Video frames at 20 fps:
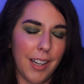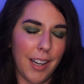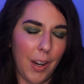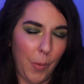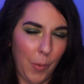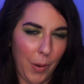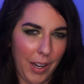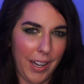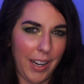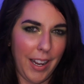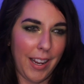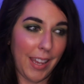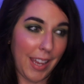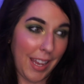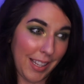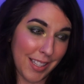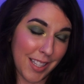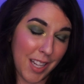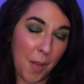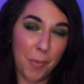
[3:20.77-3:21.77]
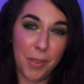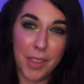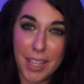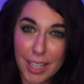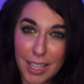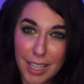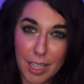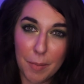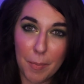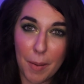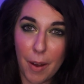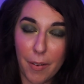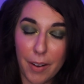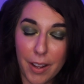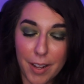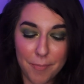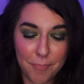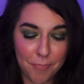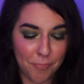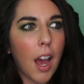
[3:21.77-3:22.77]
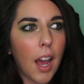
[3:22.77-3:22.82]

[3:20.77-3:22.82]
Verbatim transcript: I want it. I can't stop thinking about it.